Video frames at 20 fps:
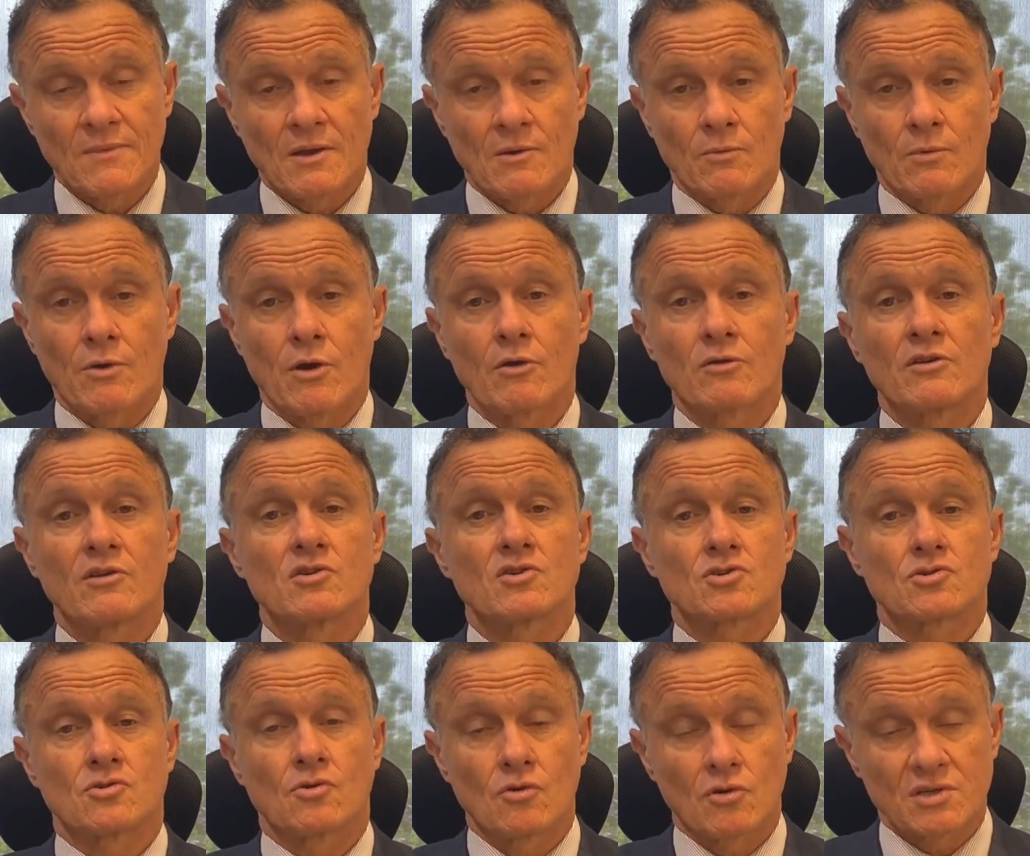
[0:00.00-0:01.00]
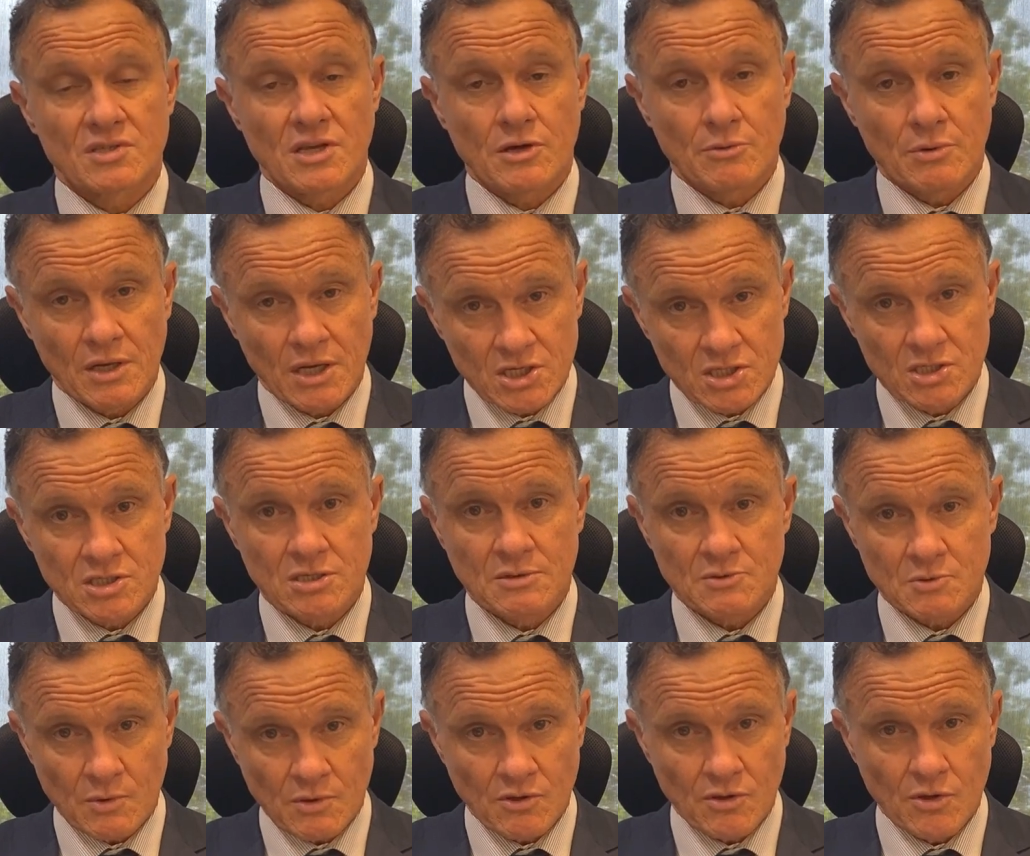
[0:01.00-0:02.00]
We're only as strong as our
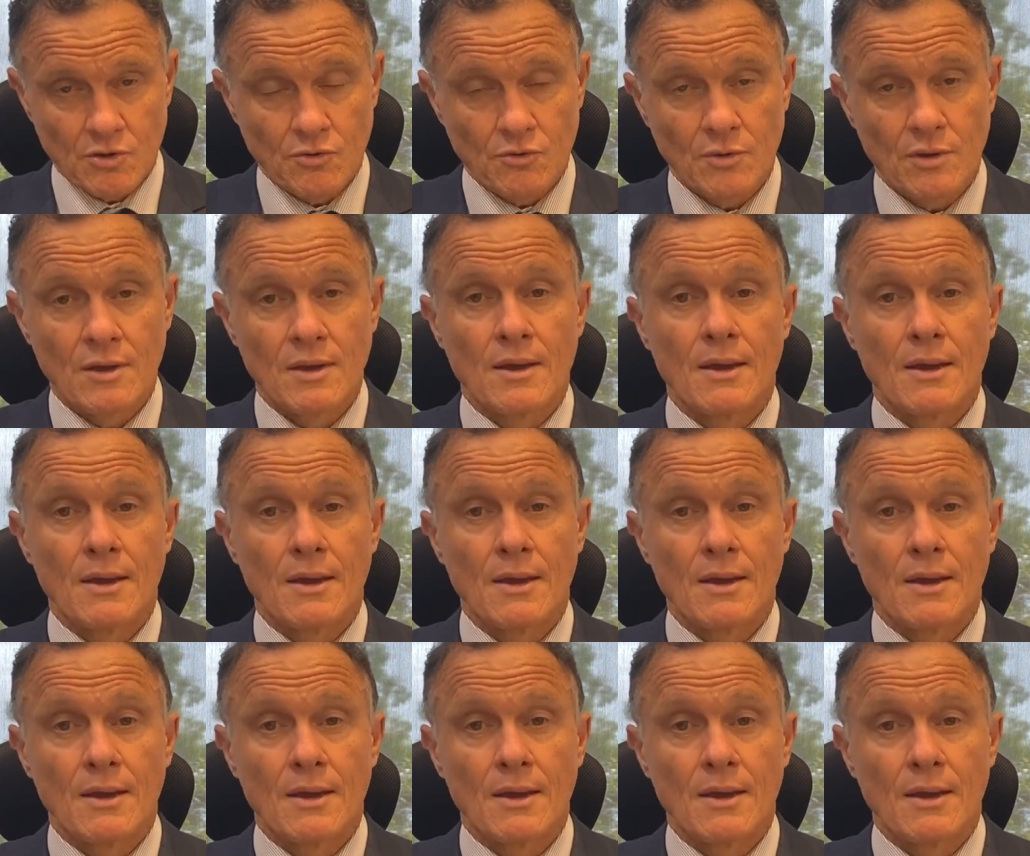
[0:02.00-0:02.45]
relationships with you.